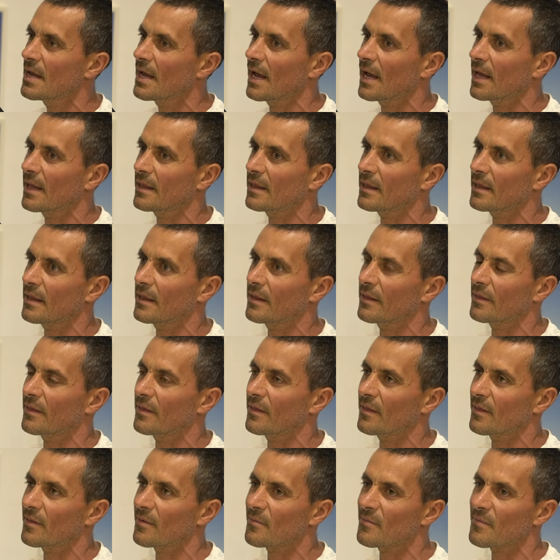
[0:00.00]

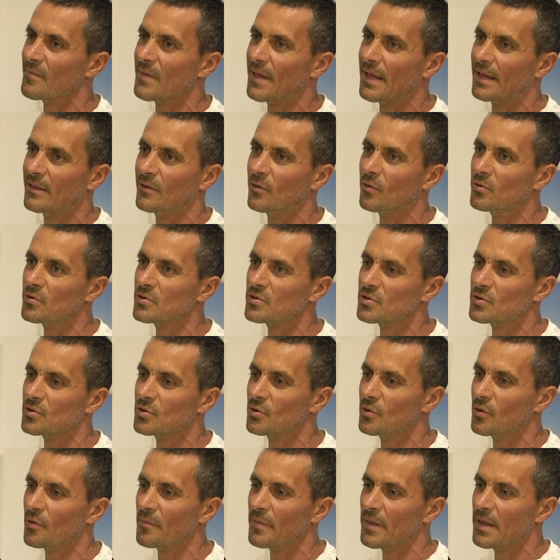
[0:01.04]
and and
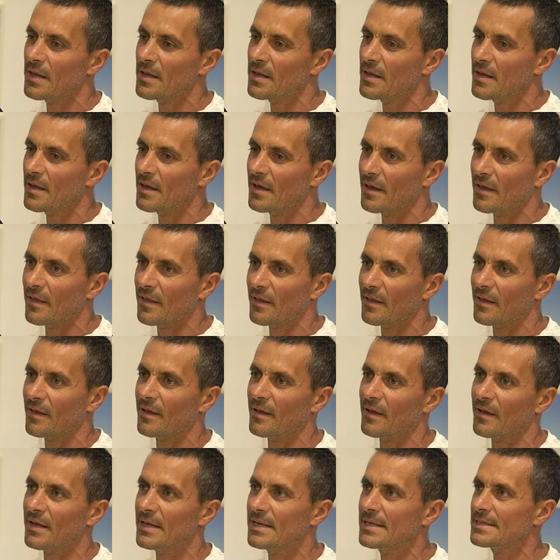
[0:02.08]
also
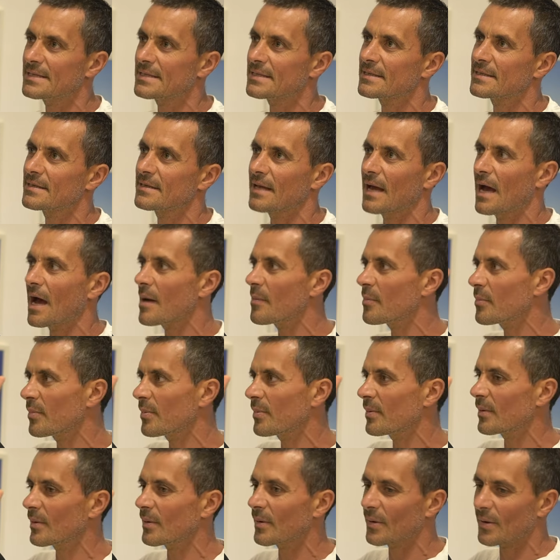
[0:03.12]
uh, is up
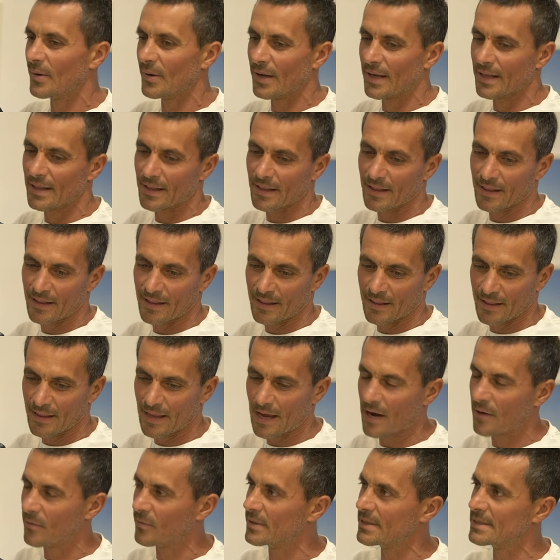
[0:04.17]
and
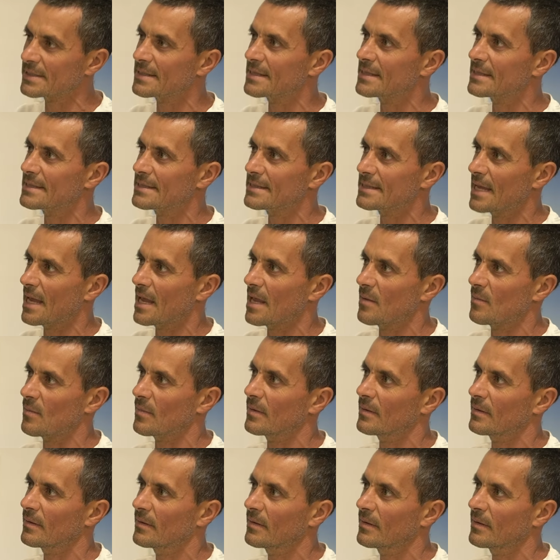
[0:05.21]
down is the same